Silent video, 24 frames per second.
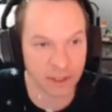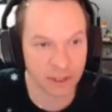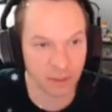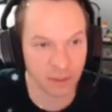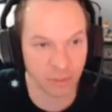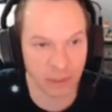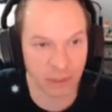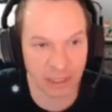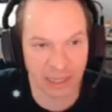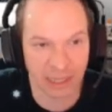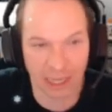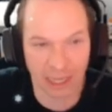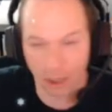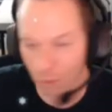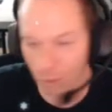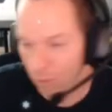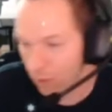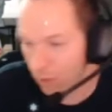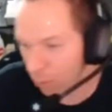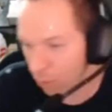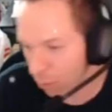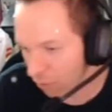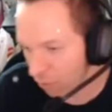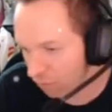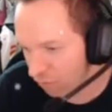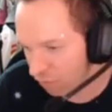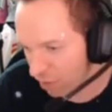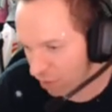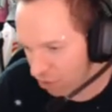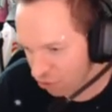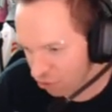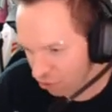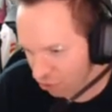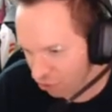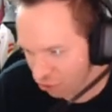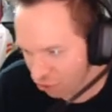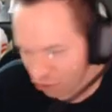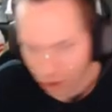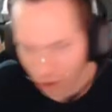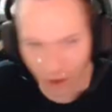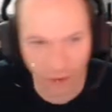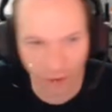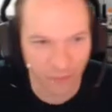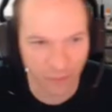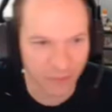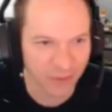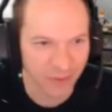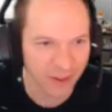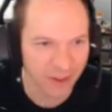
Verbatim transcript: it'll be like a real professional show.